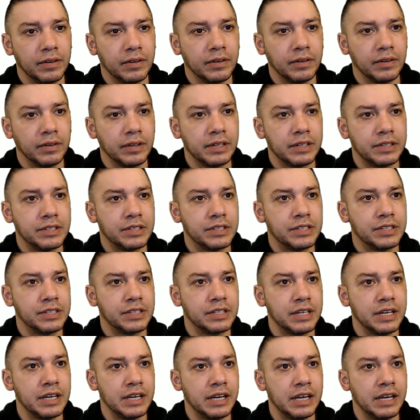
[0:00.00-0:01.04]
let's
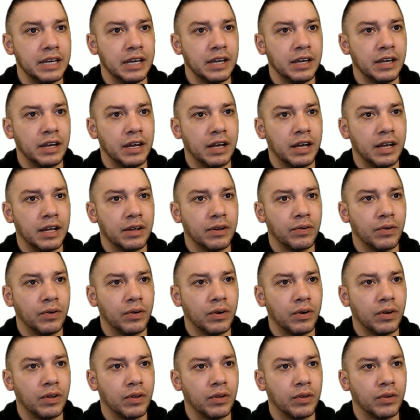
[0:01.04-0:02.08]
see,
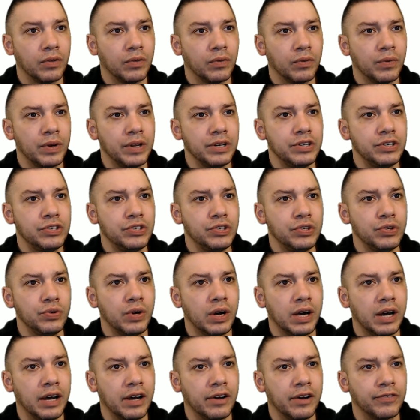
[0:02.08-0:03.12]
when did you
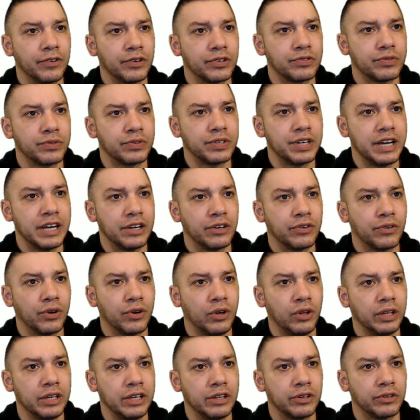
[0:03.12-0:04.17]
first retain
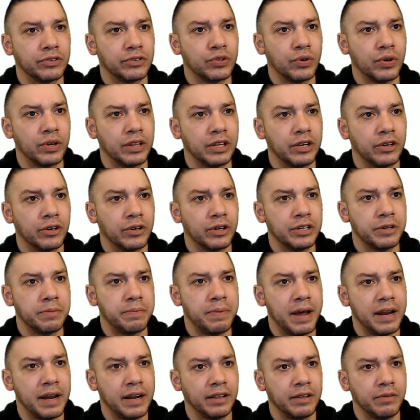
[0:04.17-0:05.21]
Kroll, either jointly or
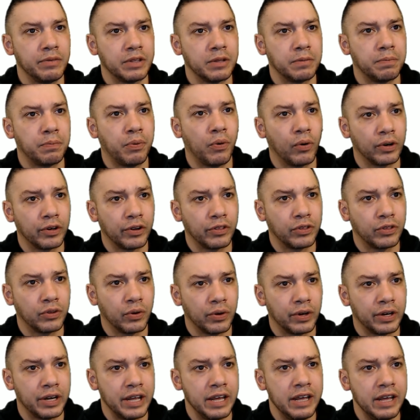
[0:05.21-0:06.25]
independently with the Port
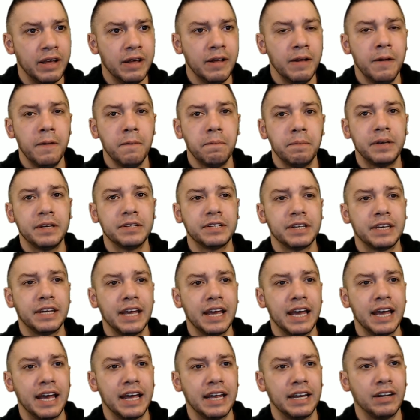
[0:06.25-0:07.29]
Authority? Because
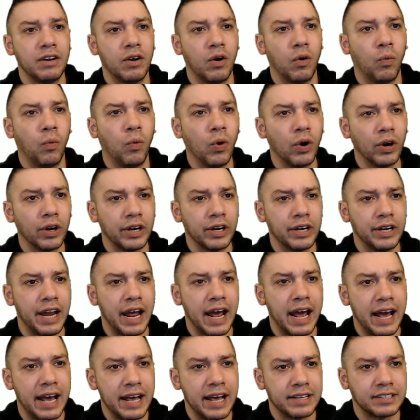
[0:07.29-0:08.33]
again, Wharton
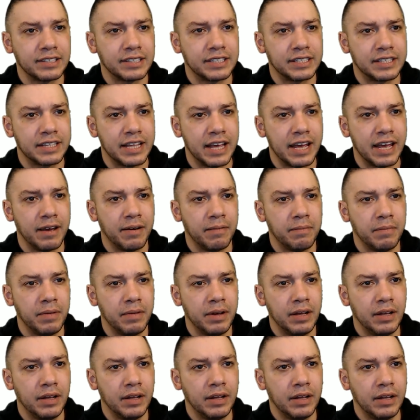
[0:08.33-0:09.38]
asks them
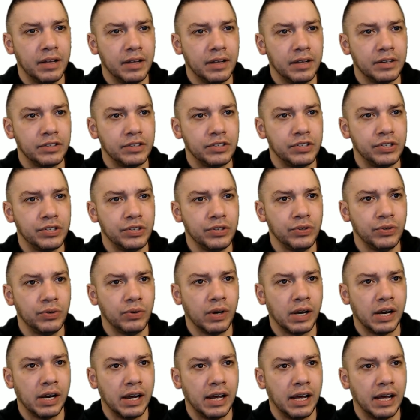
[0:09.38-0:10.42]

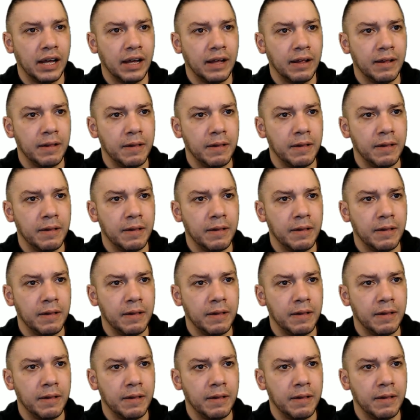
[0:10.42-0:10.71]
to